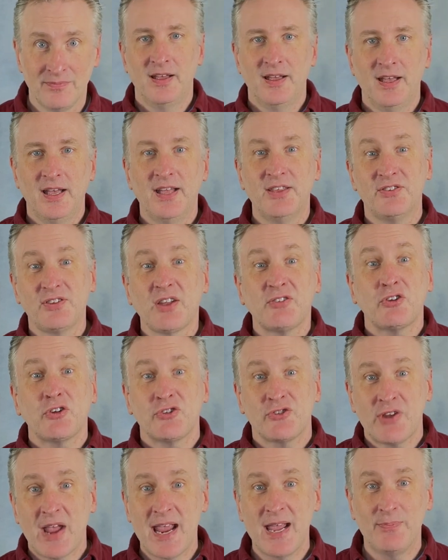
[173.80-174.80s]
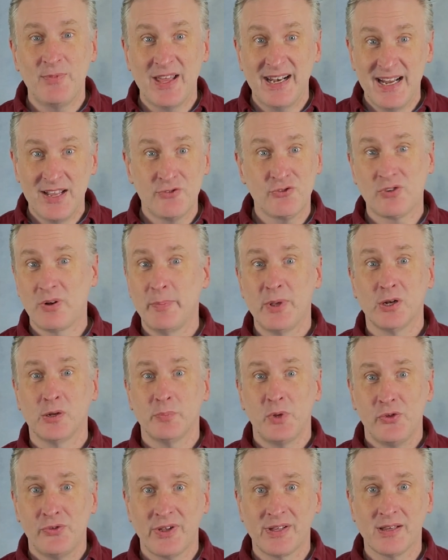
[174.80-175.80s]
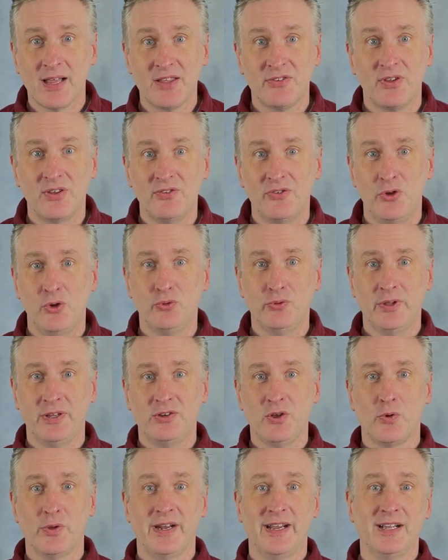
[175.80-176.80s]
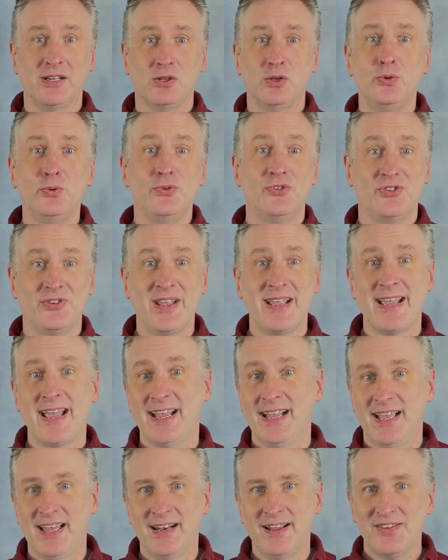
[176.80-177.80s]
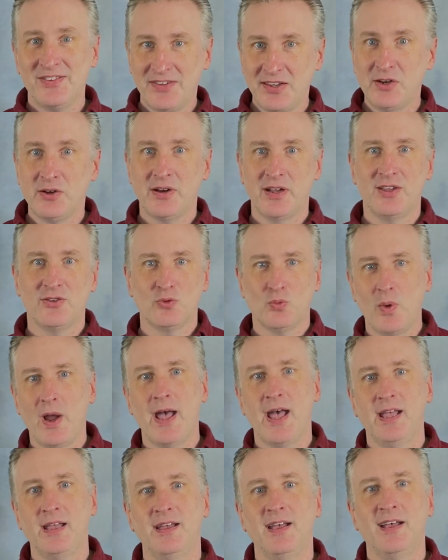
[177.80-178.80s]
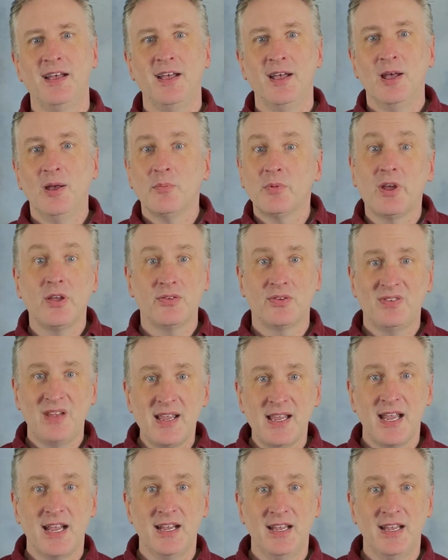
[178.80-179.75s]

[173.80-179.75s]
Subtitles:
It's such a shame that instrumental music lessons usually don't include singing in a serious way, because singing